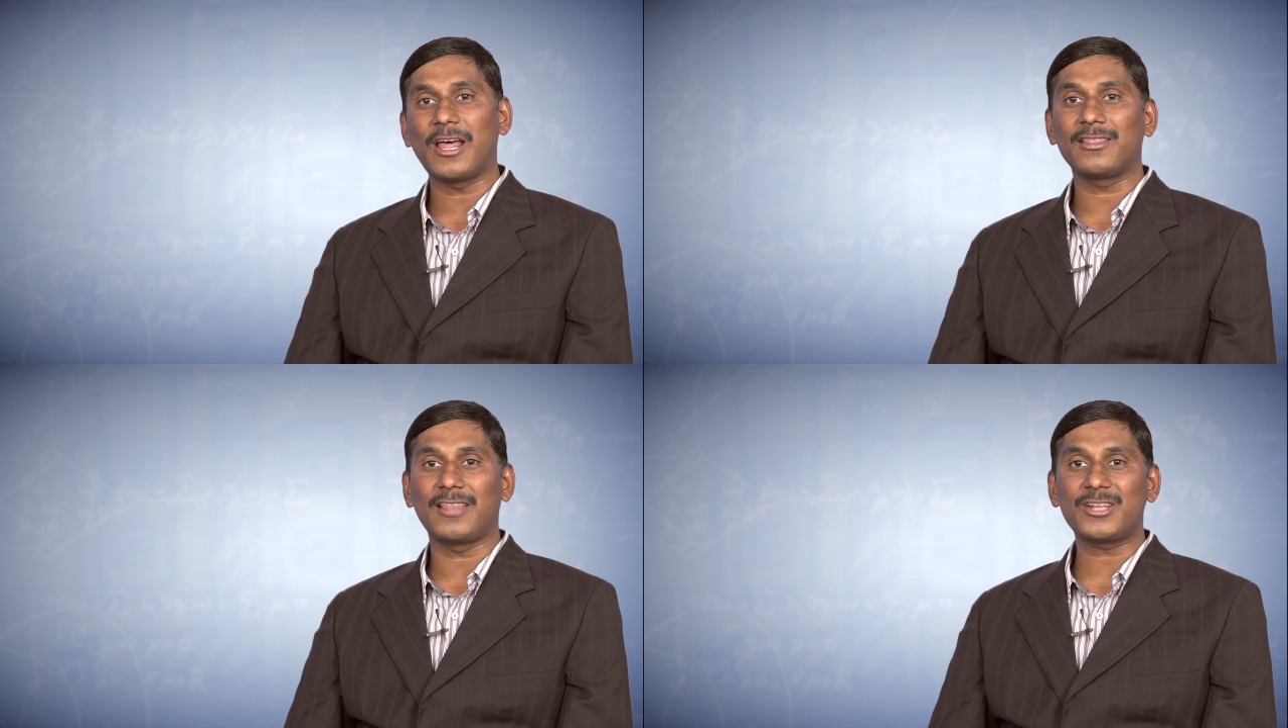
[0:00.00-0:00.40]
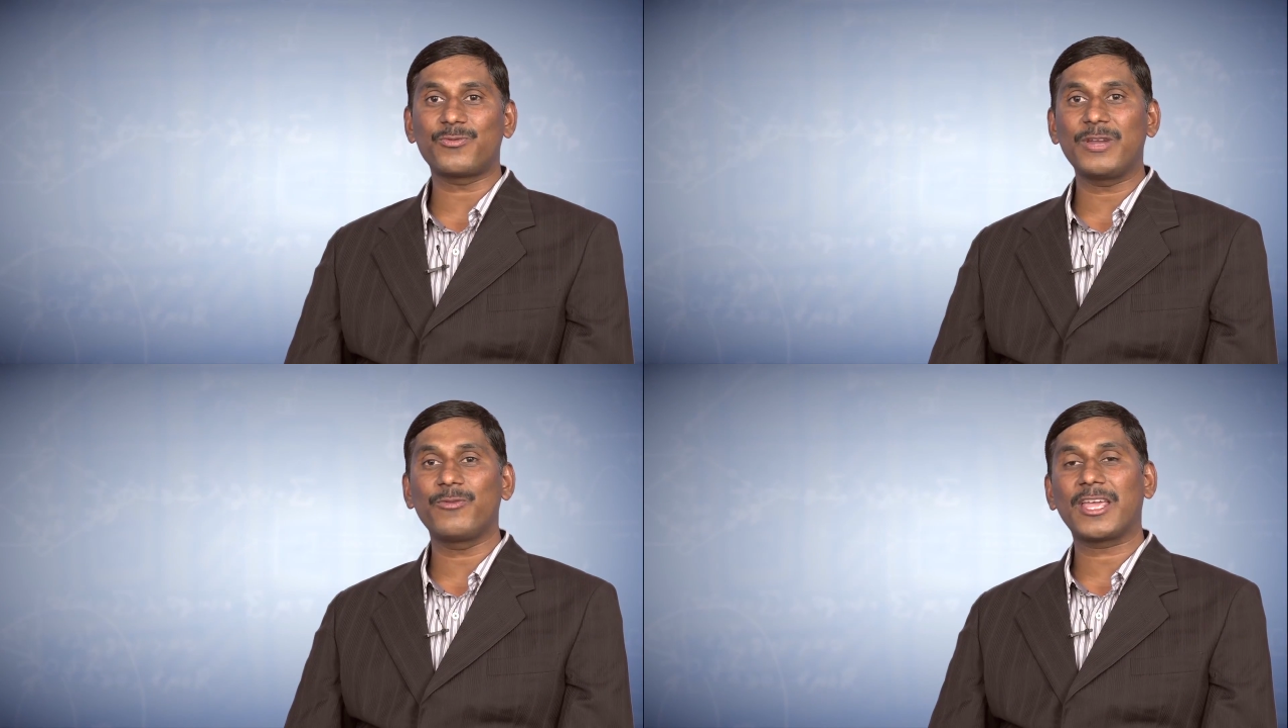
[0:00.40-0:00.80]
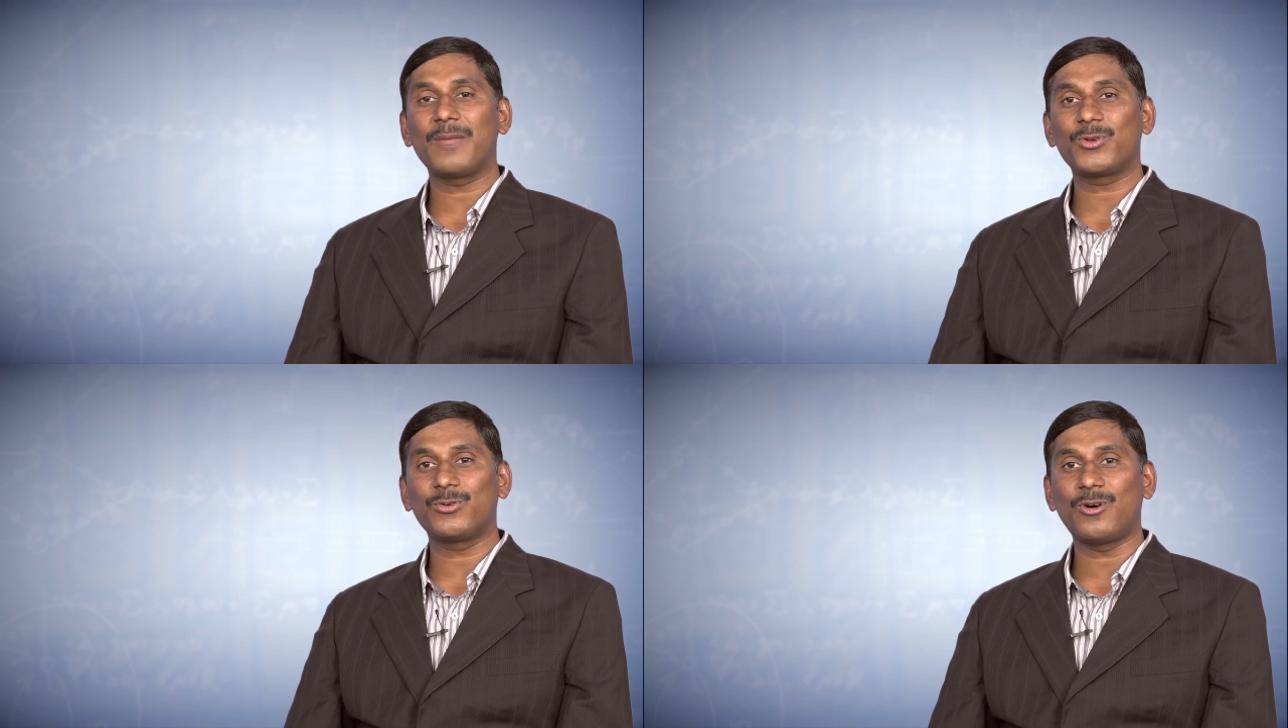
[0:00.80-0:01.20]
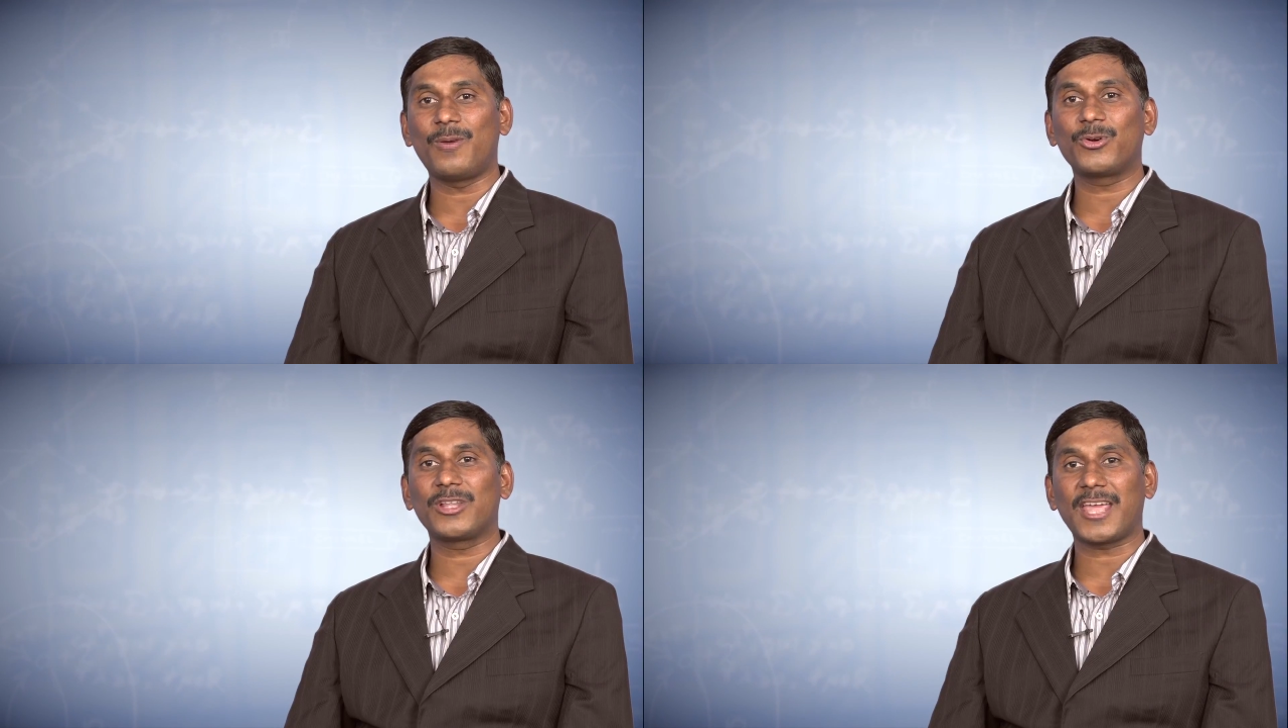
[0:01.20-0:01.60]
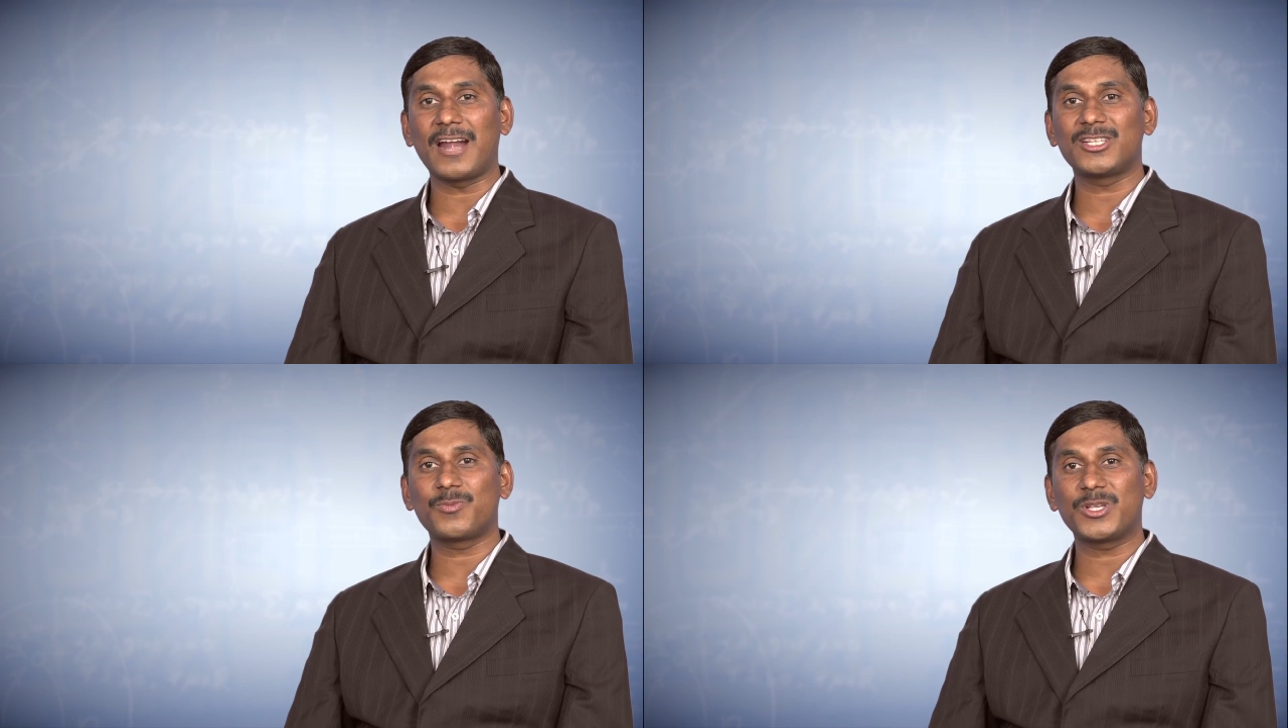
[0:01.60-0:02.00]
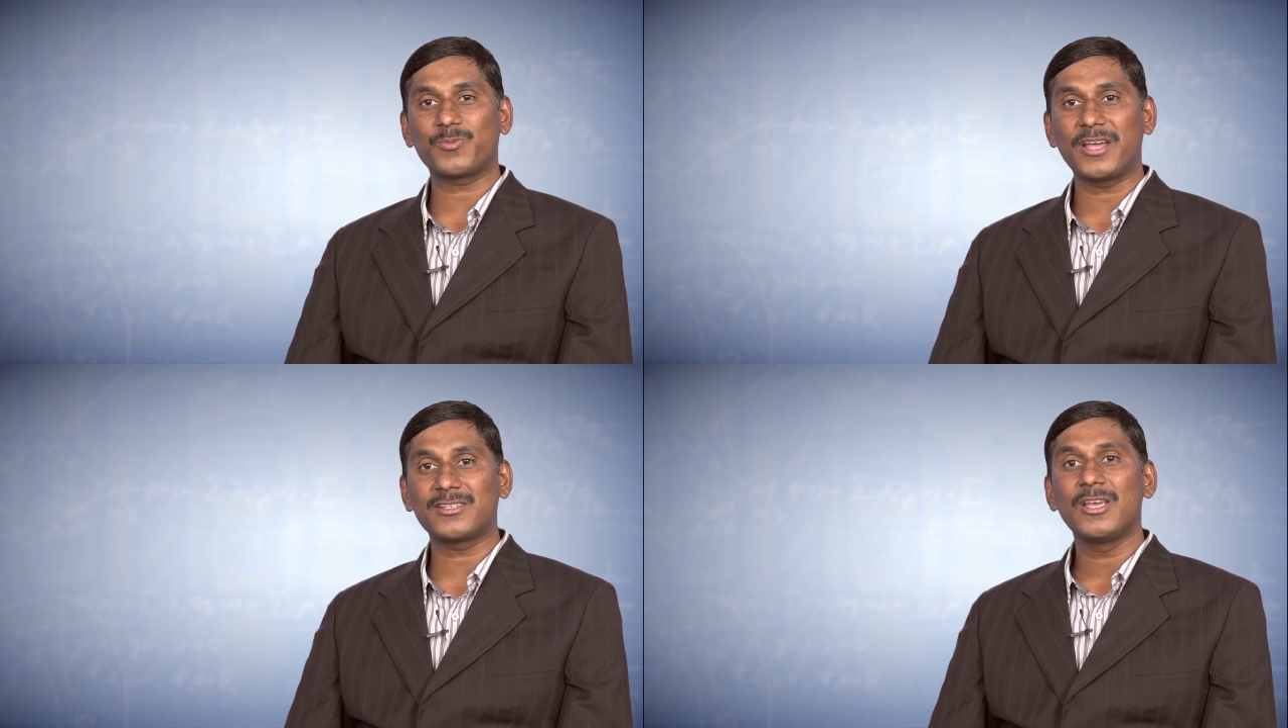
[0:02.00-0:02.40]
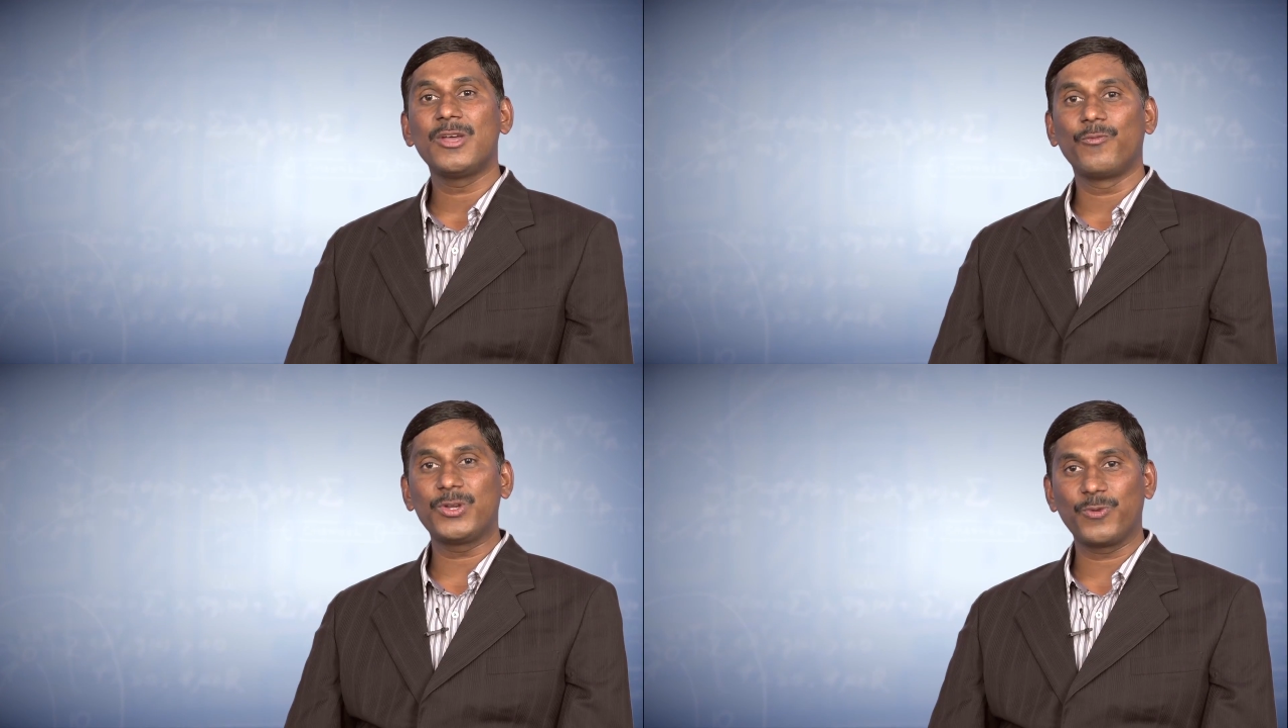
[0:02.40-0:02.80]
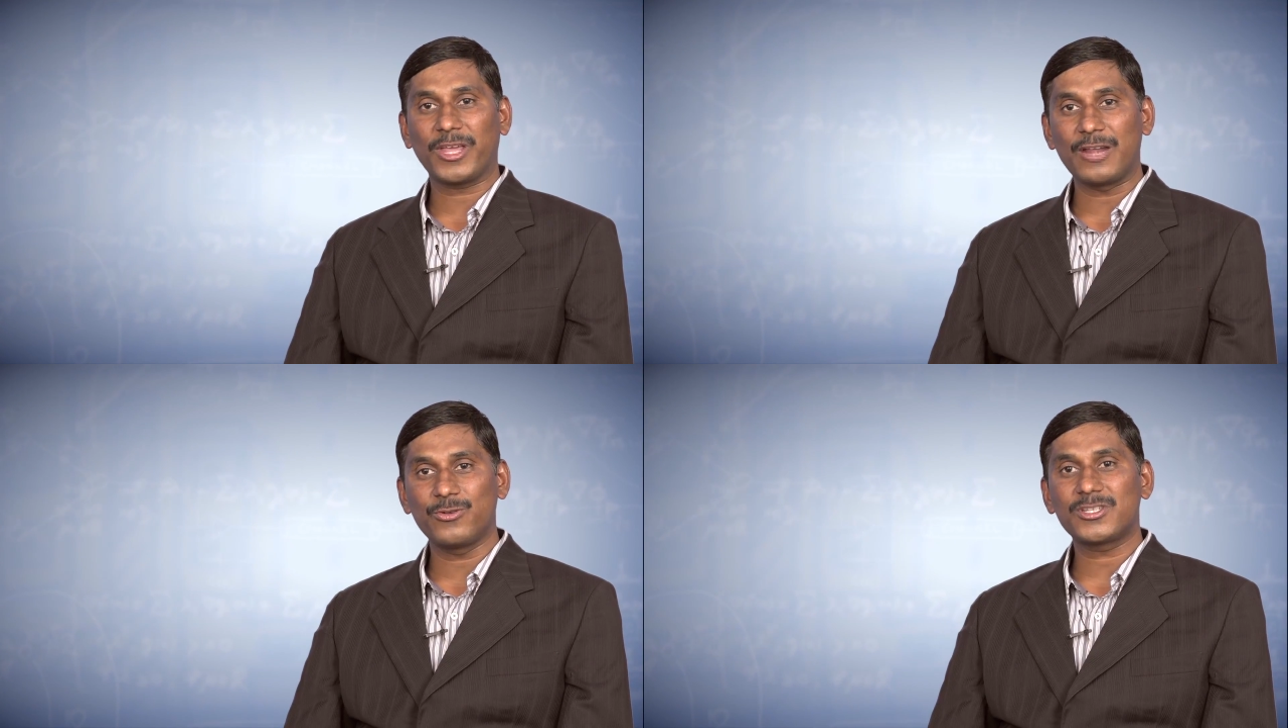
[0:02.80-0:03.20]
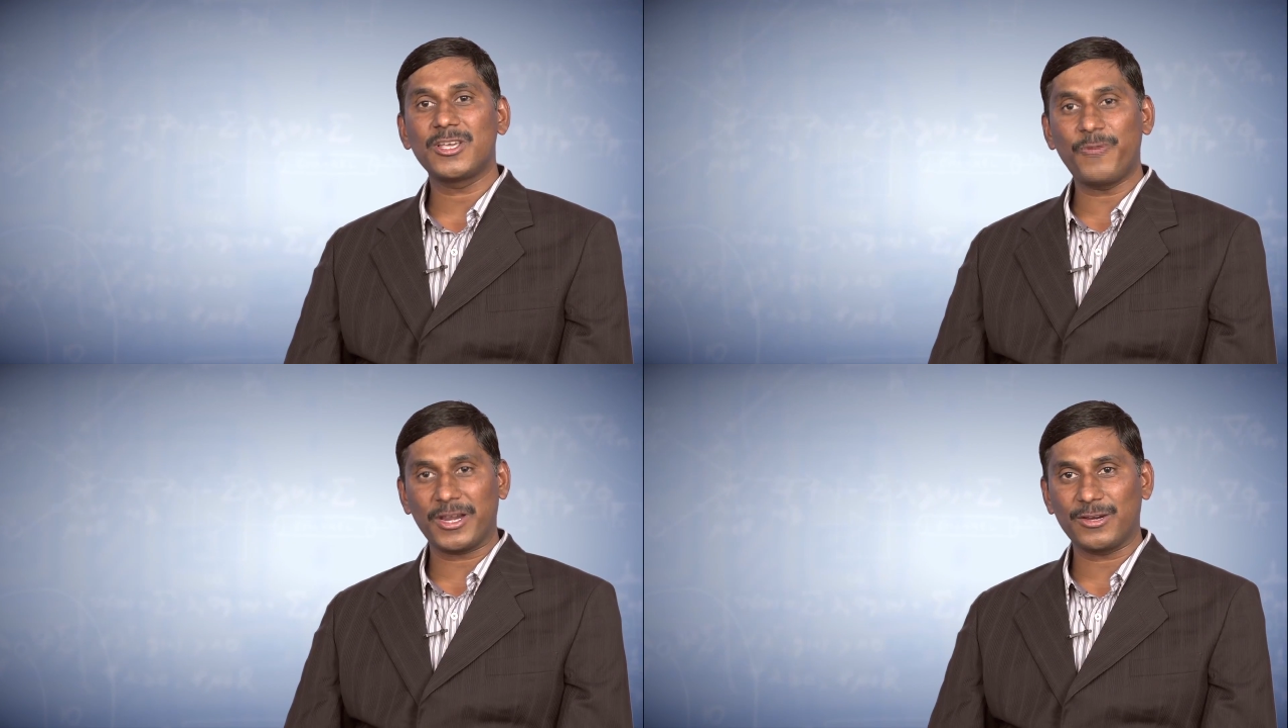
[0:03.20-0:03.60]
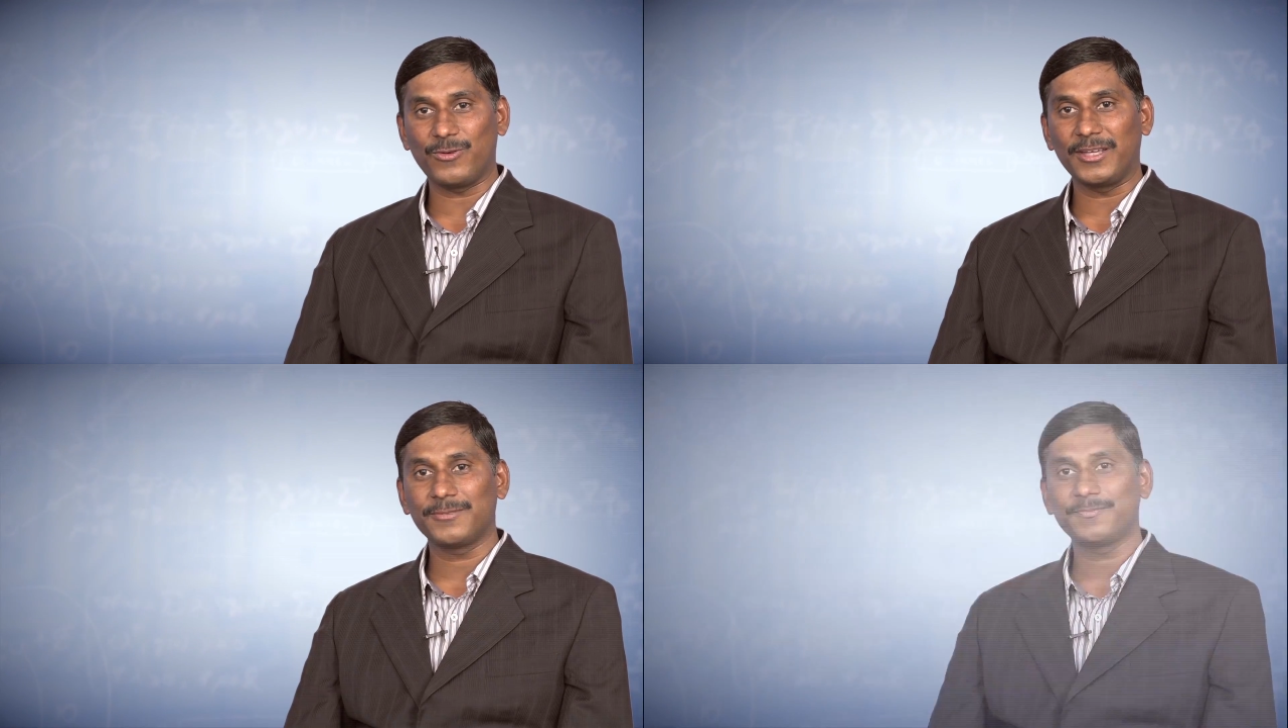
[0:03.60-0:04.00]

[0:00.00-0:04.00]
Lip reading: and that's when we came to know about the Cadence PSpice, which we can use effectively.